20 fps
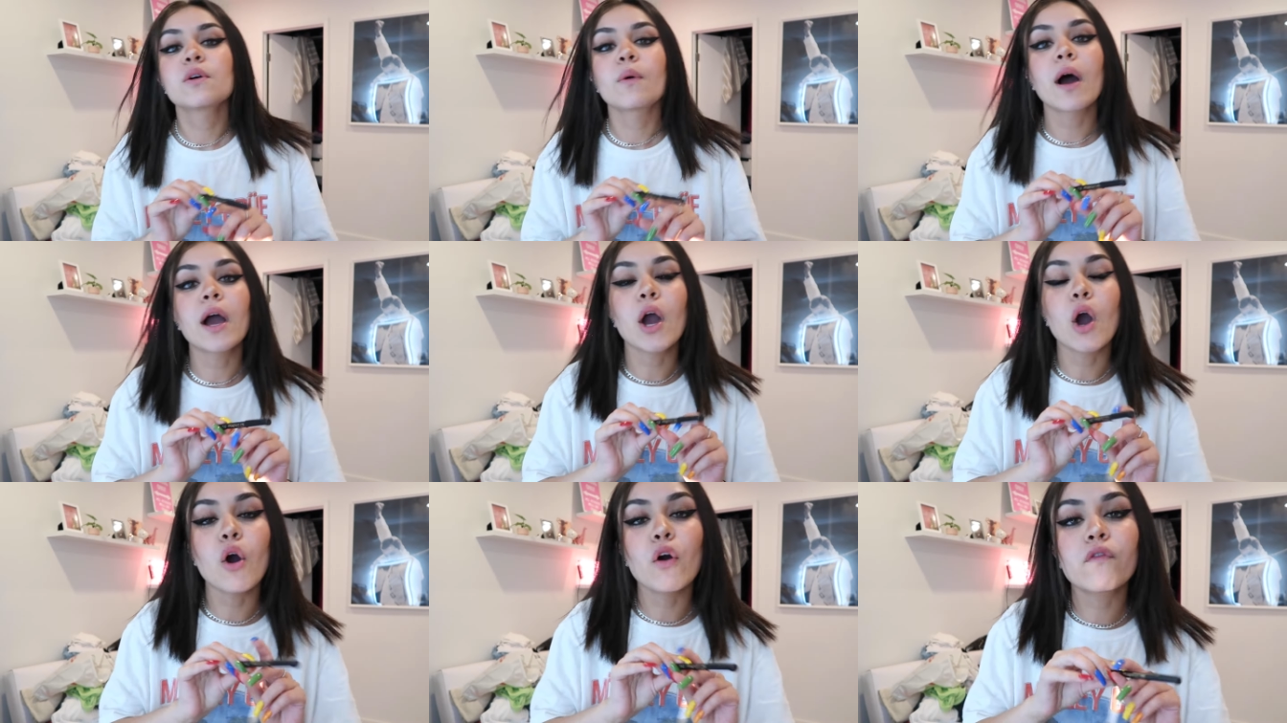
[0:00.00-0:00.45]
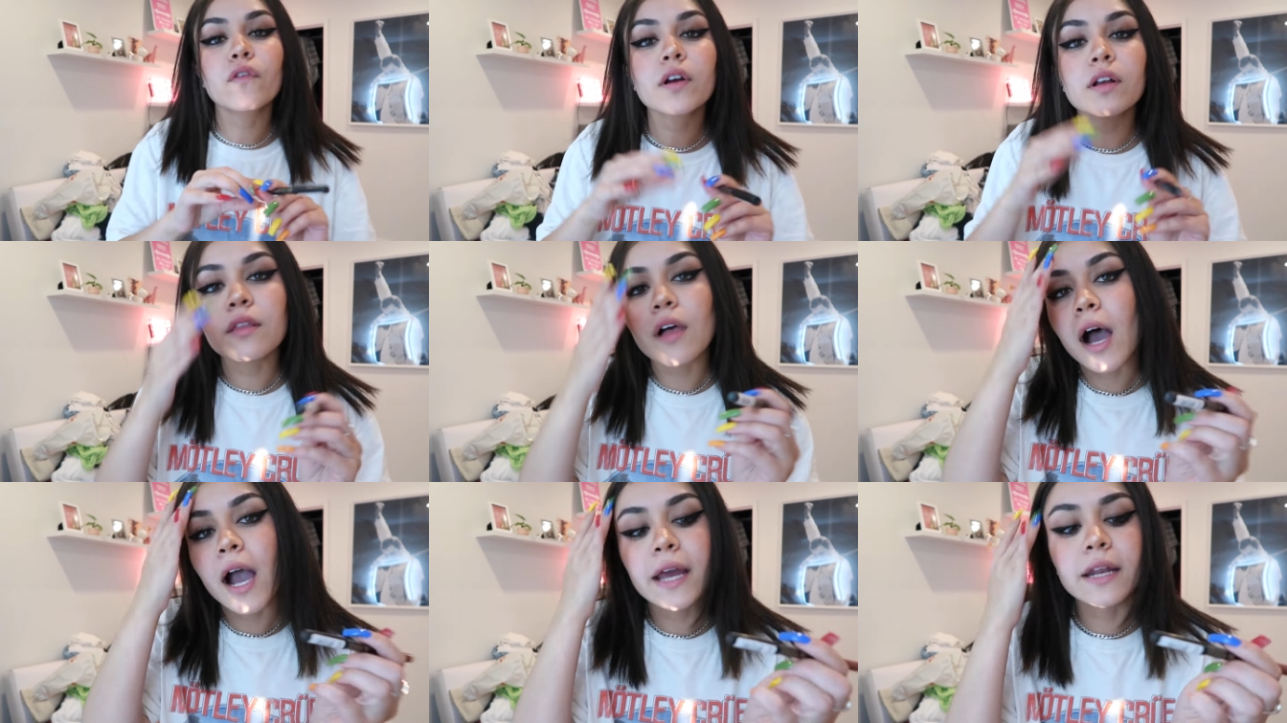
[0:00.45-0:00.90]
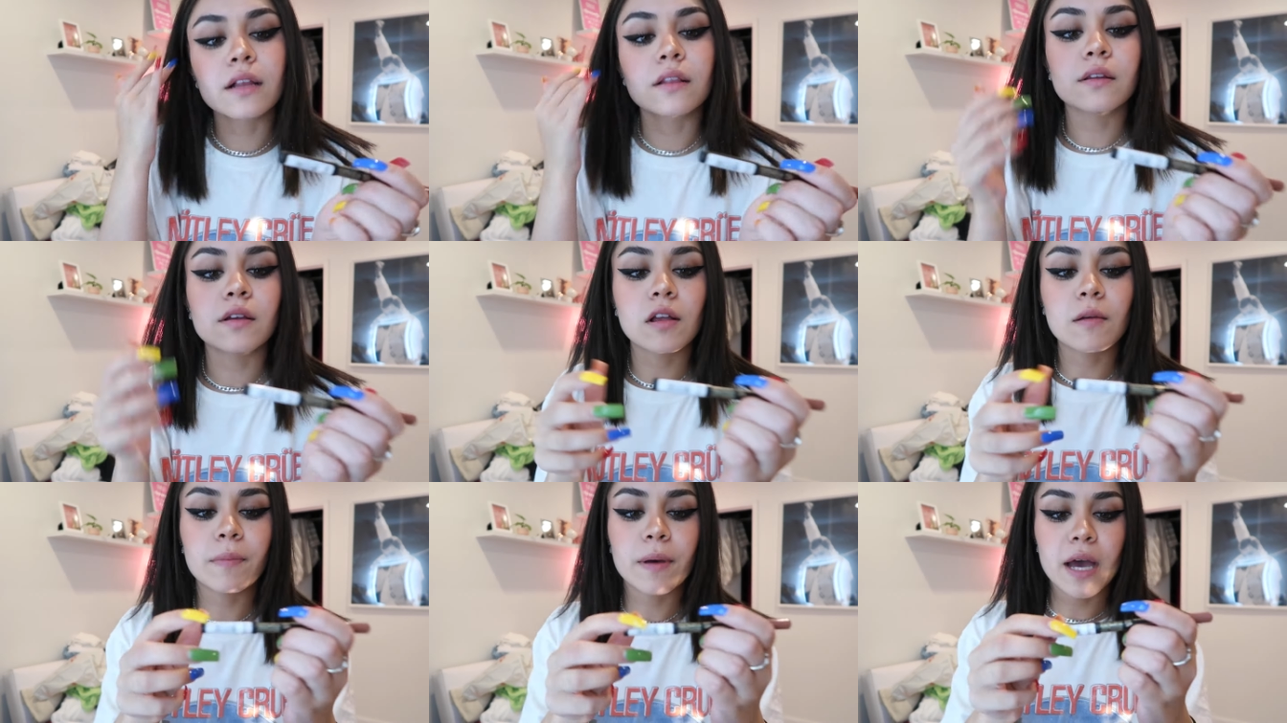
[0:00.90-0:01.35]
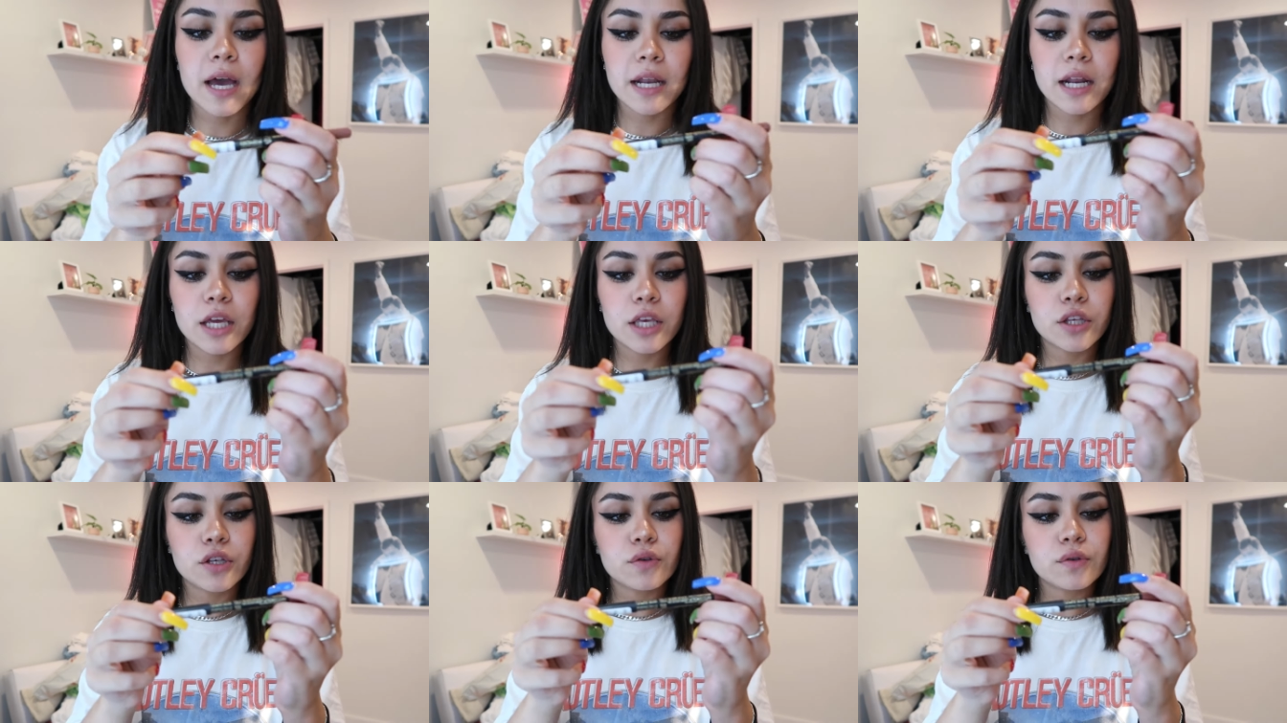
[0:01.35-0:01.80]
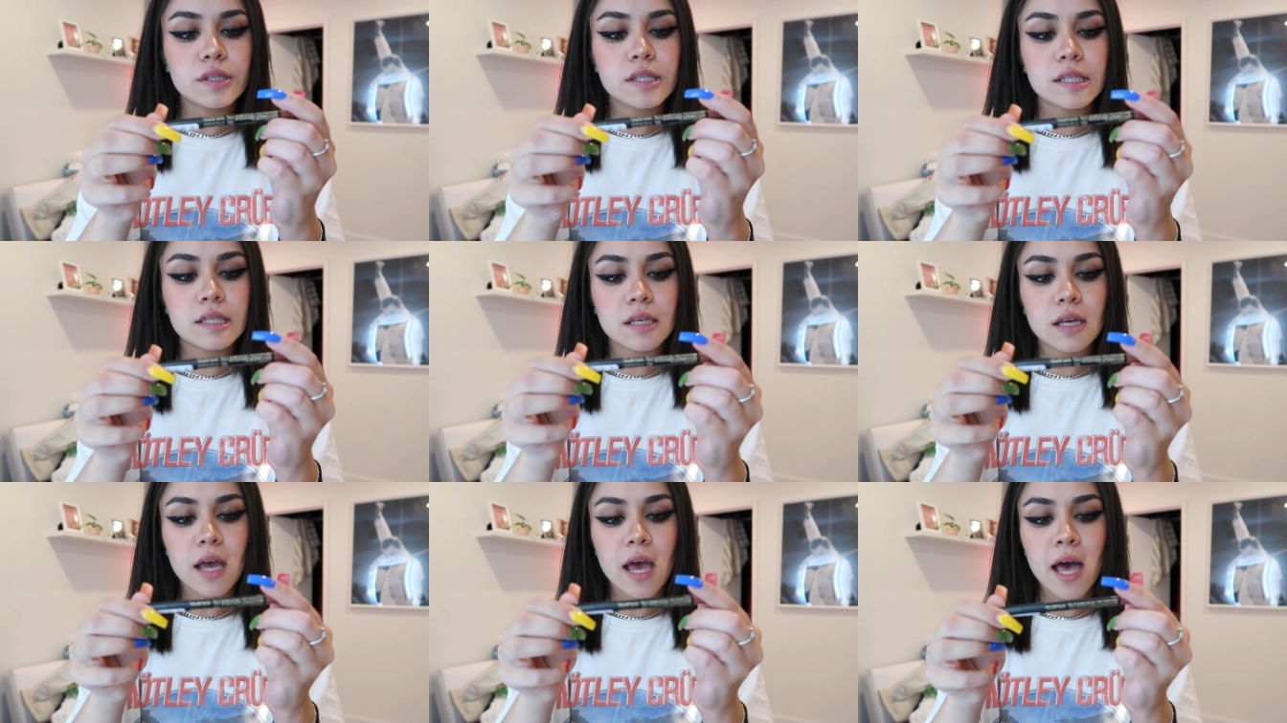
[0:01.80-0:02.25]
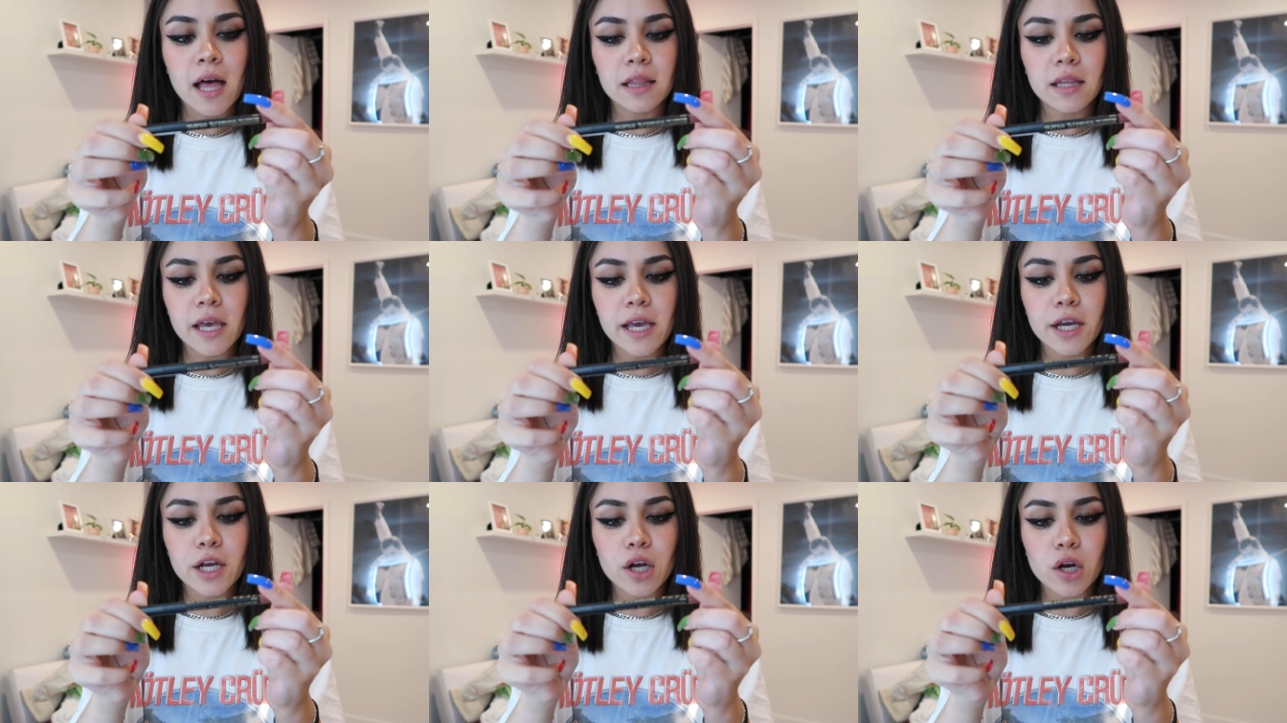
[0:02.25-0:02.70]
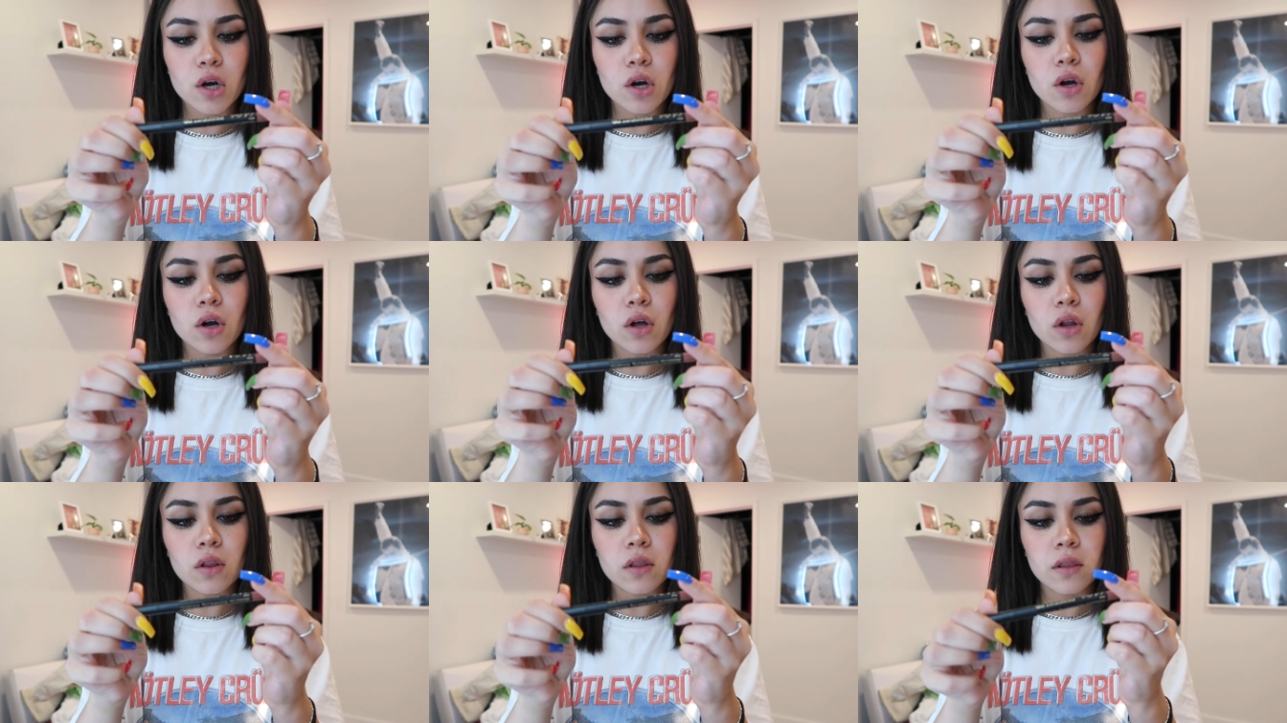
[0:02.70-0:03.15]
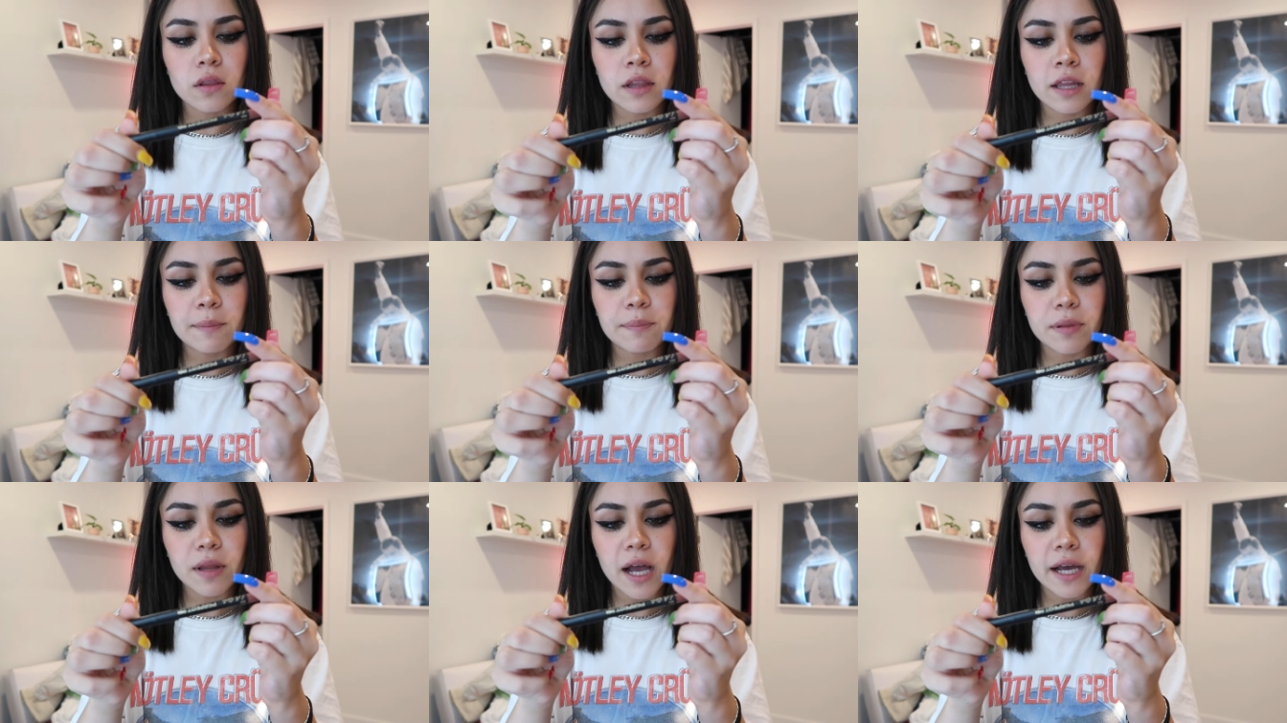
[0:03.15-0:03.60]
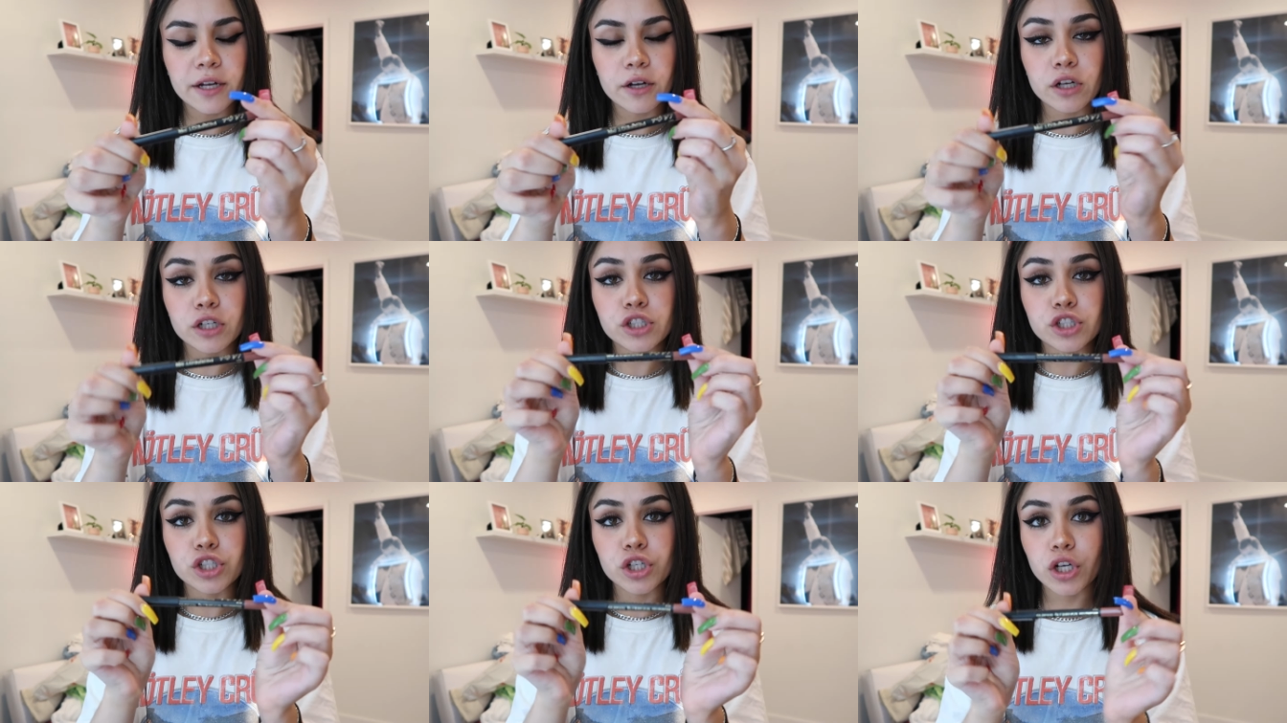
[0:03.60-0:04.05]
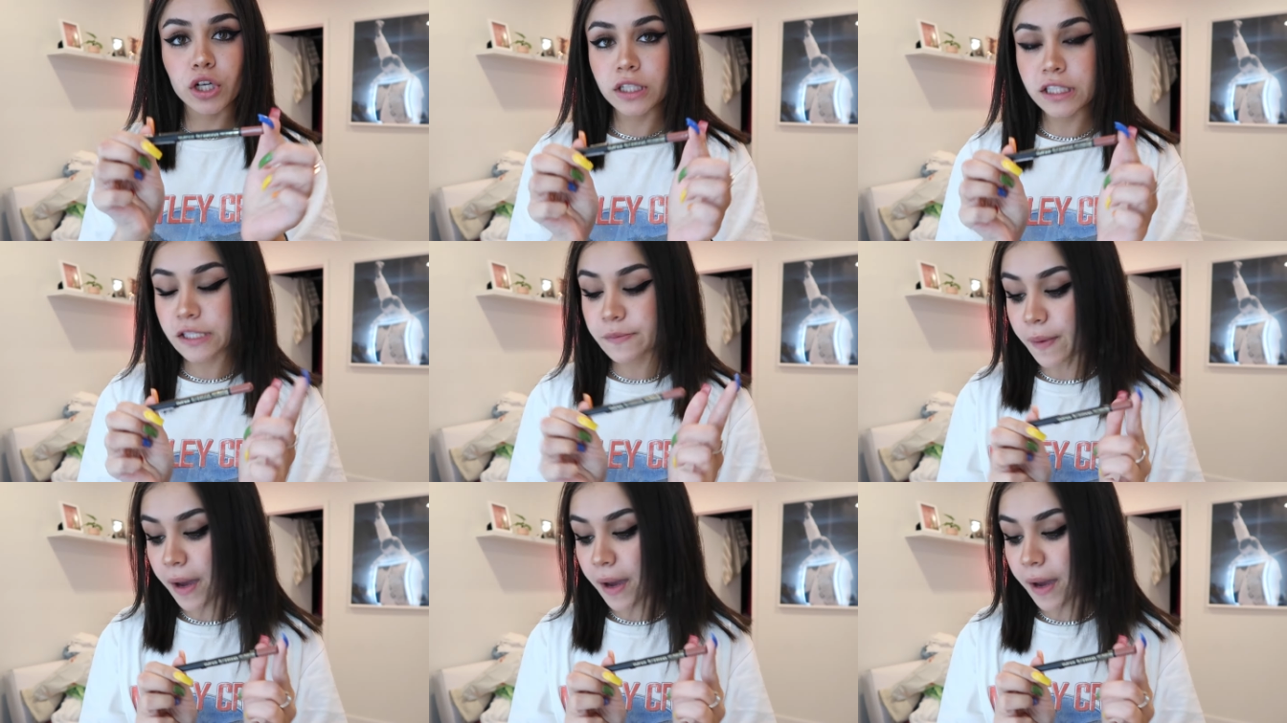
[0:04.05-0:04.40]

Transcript: So I overline a little bit and I use LA Girl lip liner and Sugar and